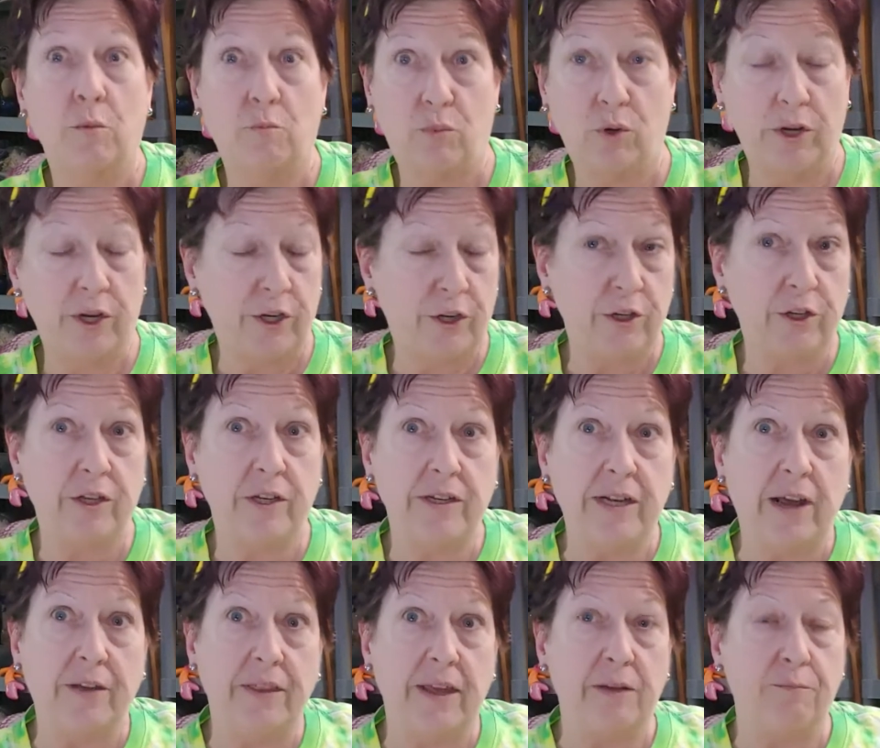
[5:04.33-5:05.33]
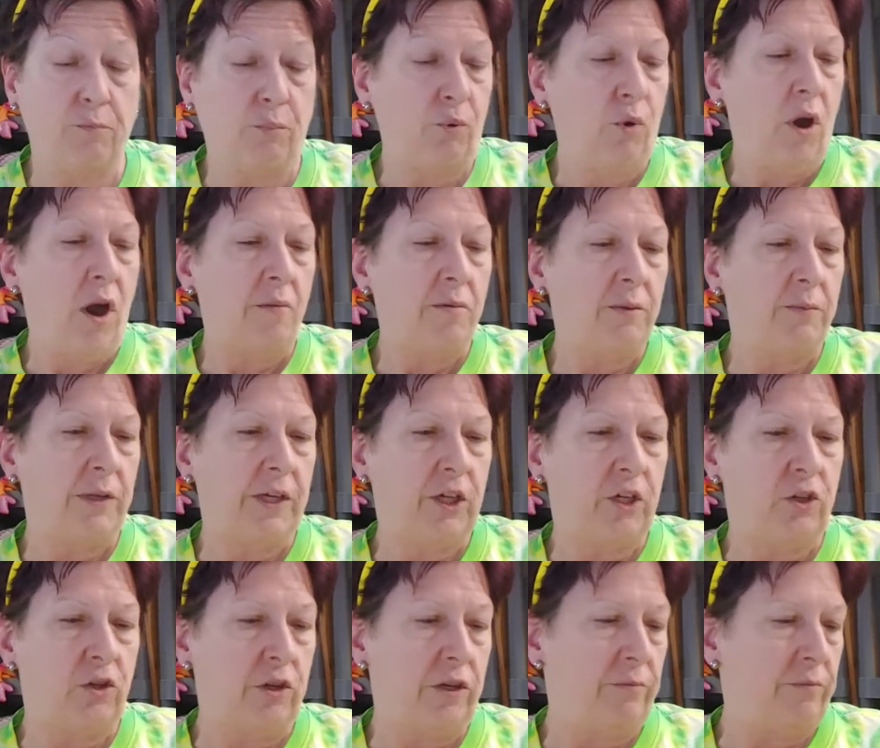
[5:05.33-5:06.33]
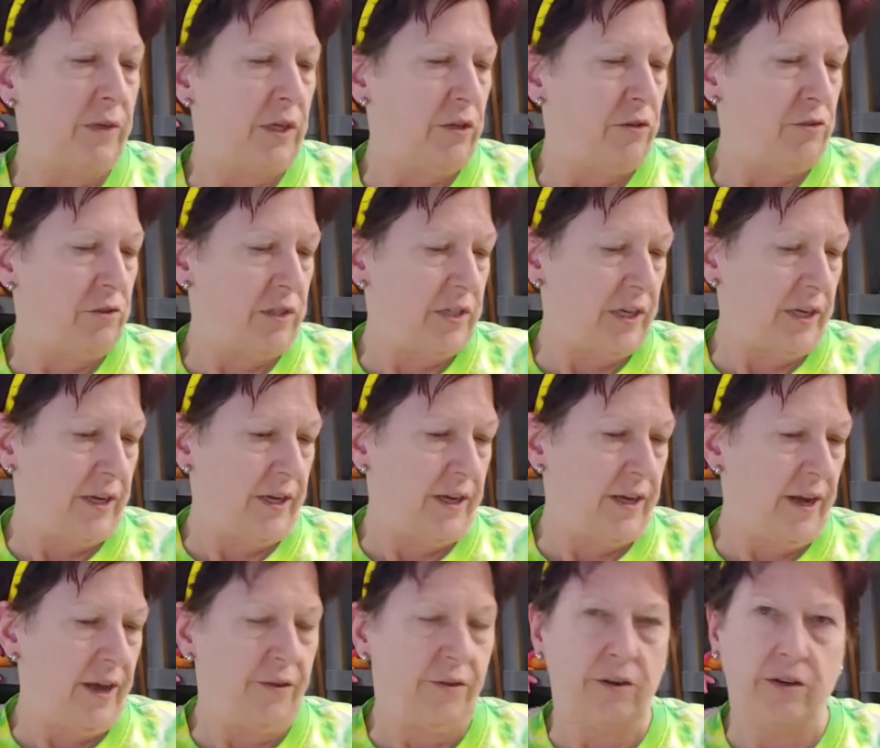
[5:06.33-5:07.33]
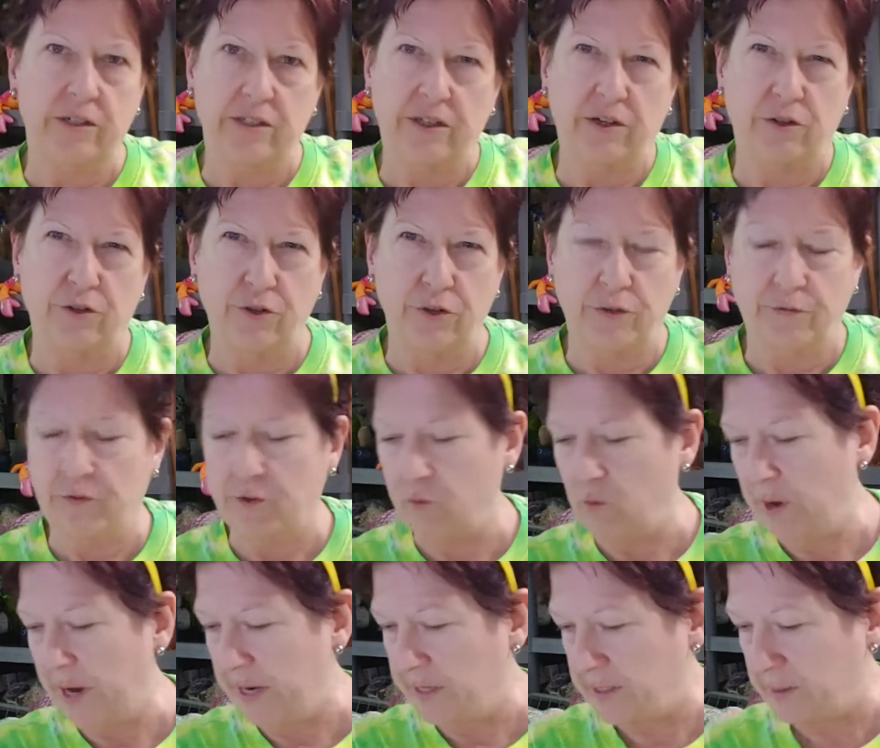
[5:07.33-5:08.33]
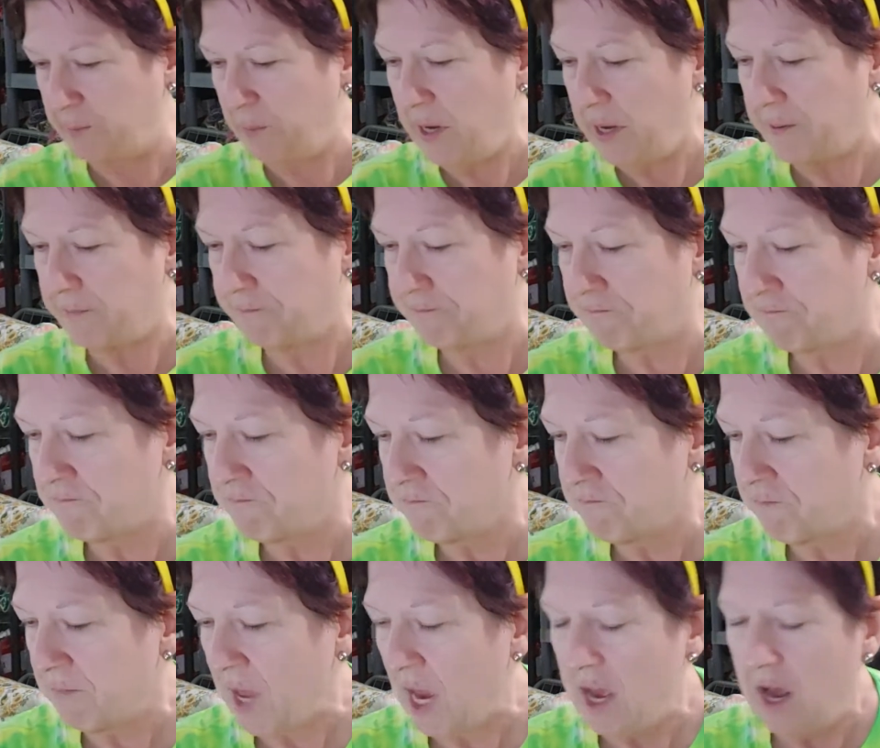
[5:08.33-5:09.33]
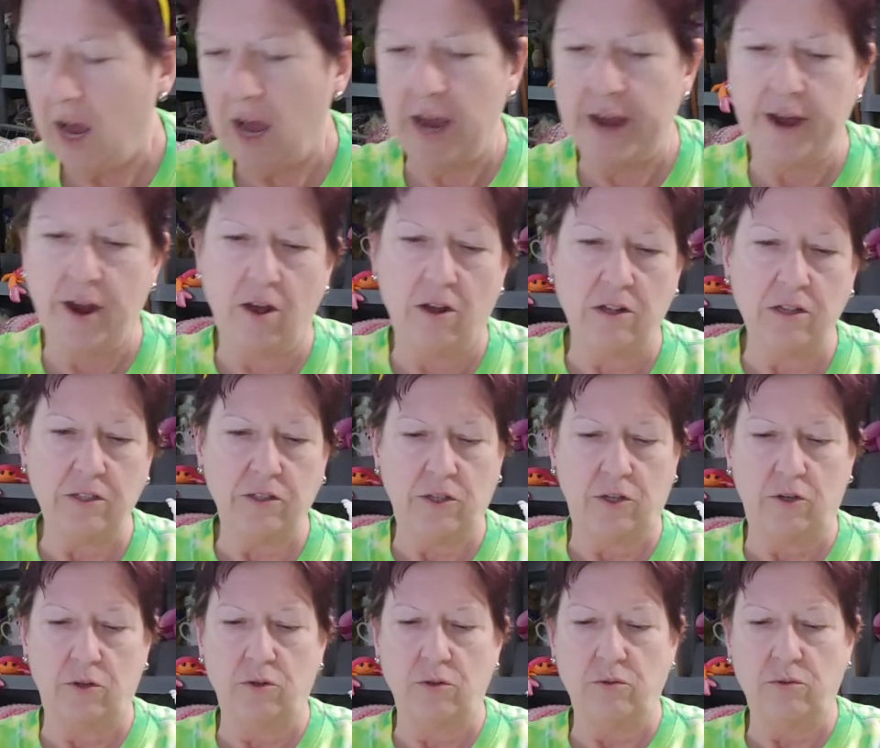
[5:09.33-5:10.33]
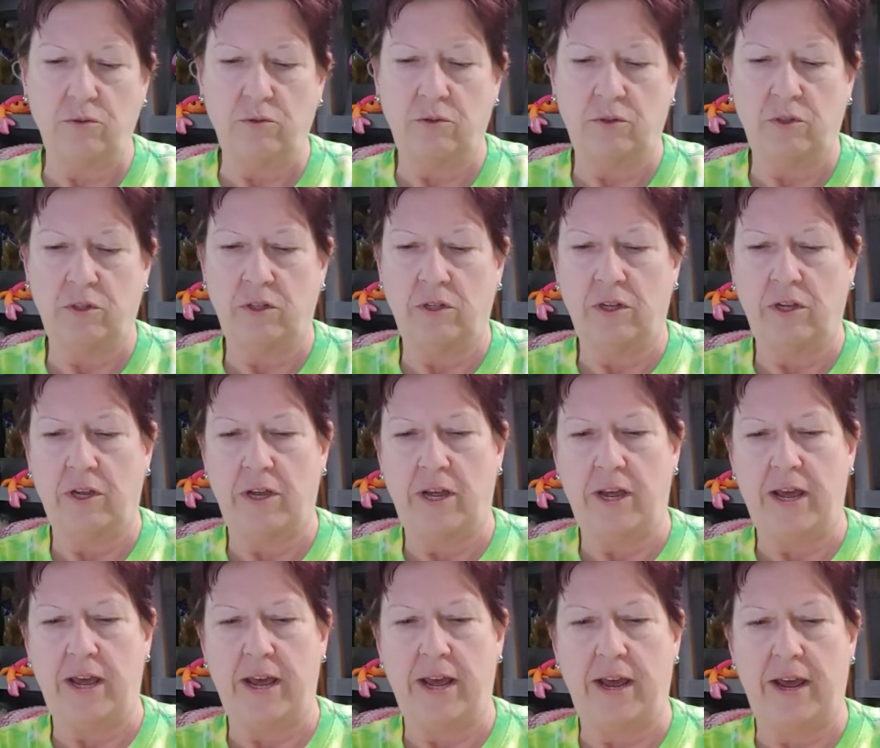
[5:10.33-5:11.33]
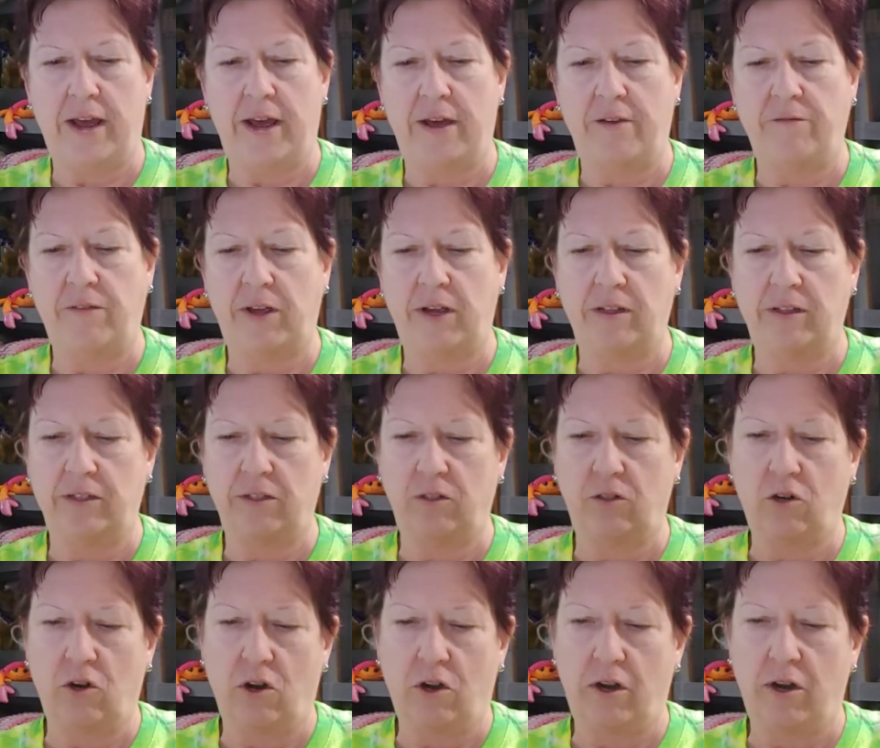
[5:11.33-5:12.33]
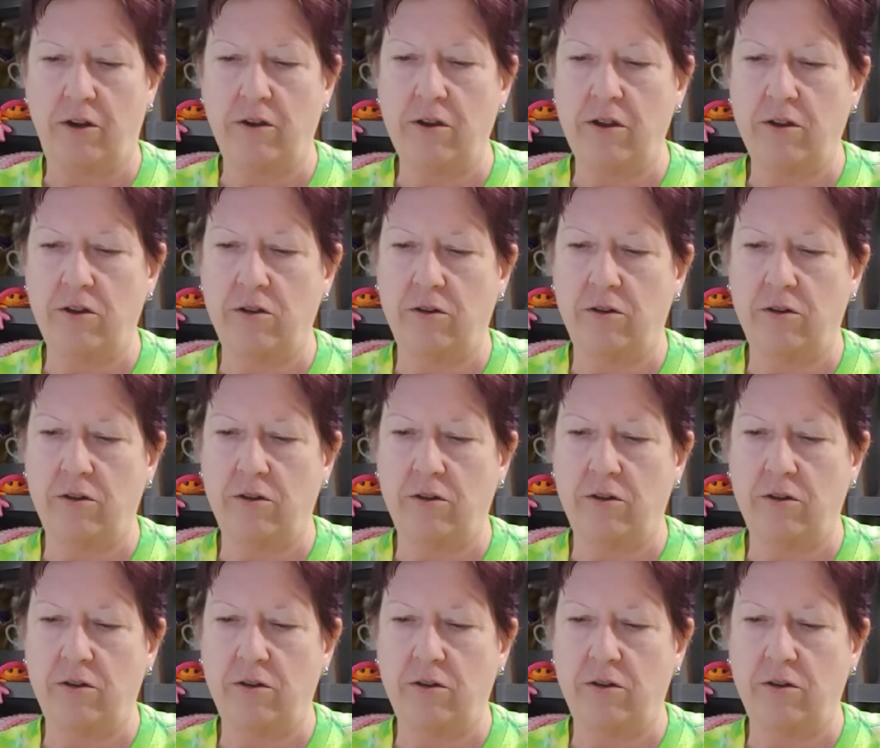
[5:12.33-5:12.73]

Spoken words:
Pretty good. Now, they probably couldn't be used together because they're two different weights, but I also have a little card